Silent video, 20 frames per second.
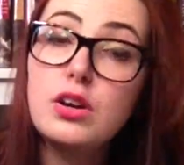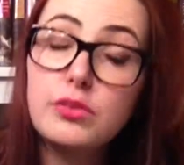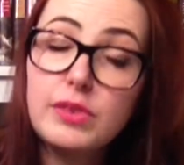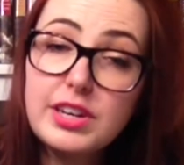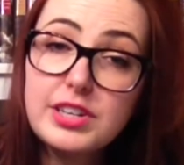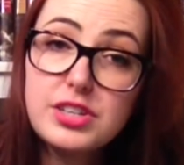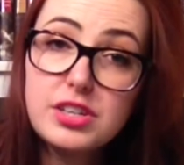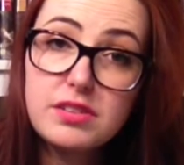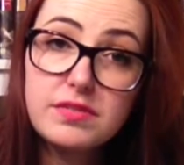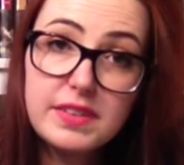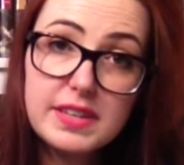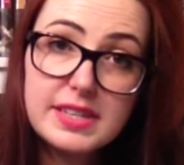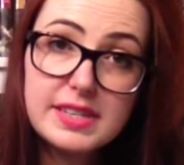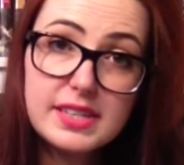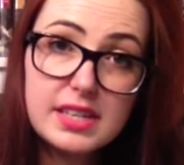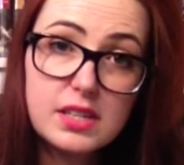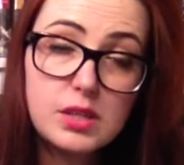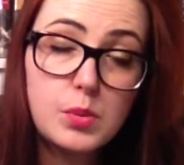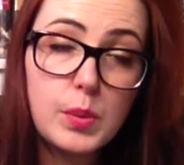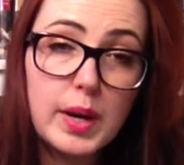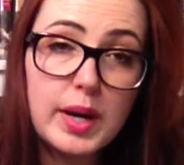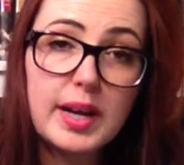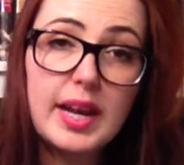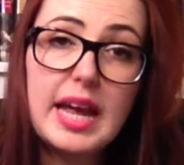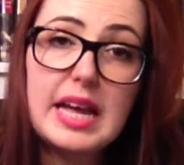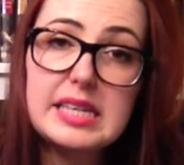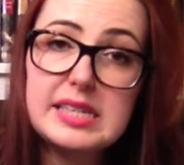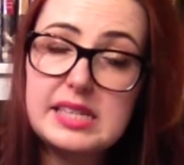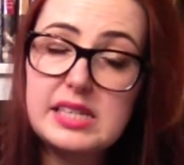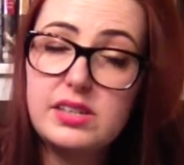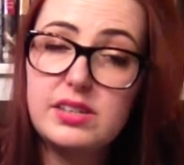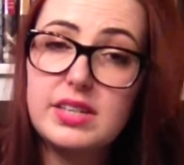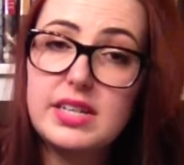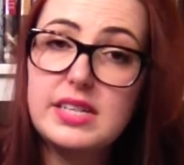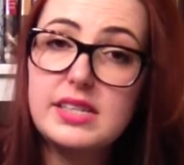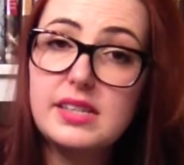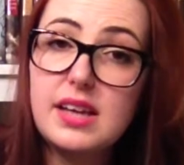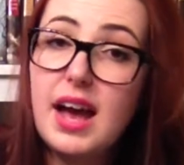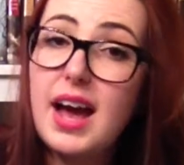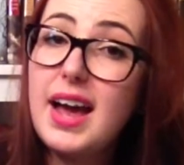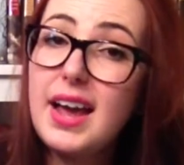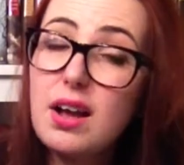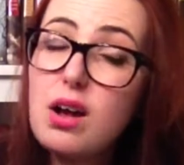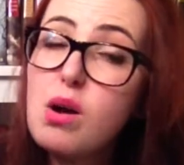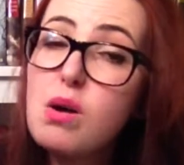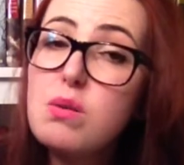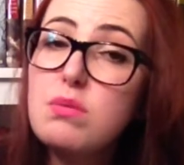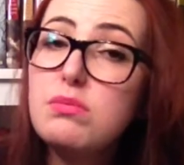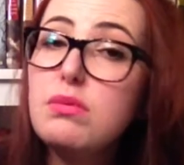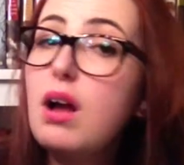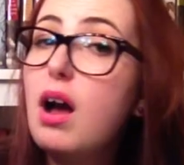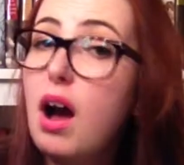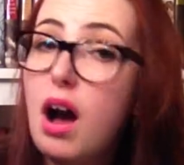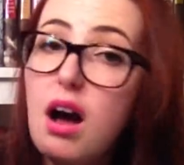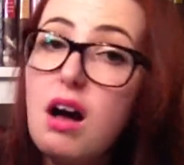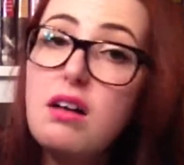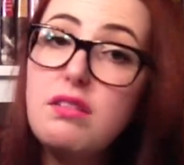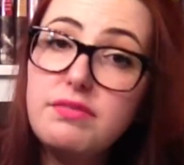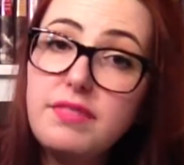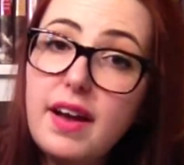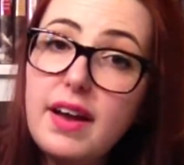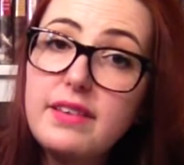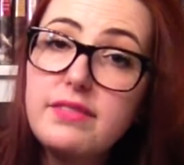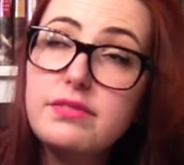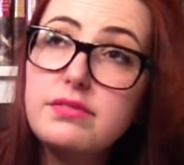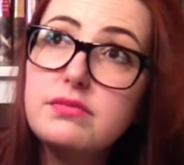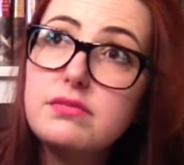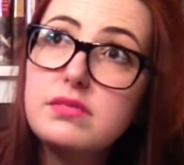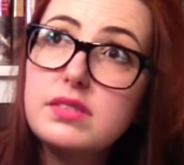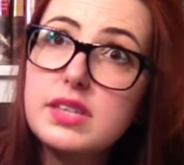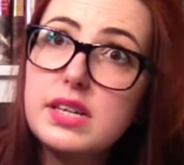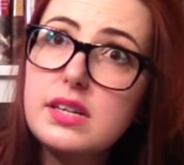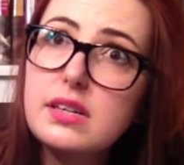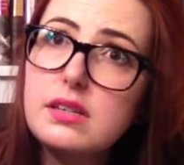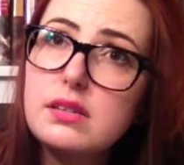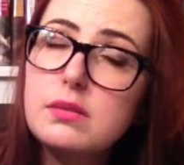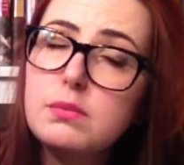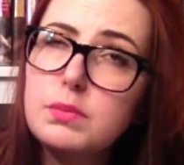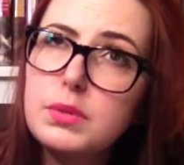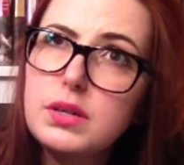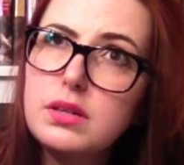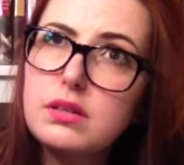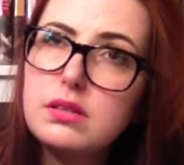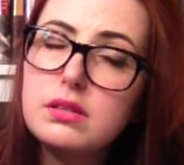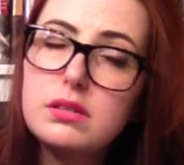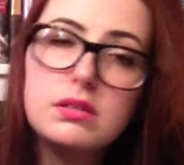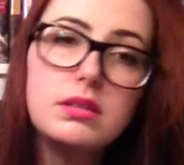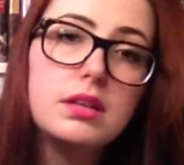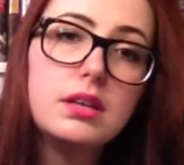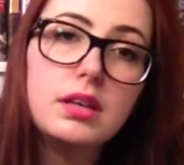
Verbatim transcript: Rachel Vincent's Werecat series. I own all five, six books.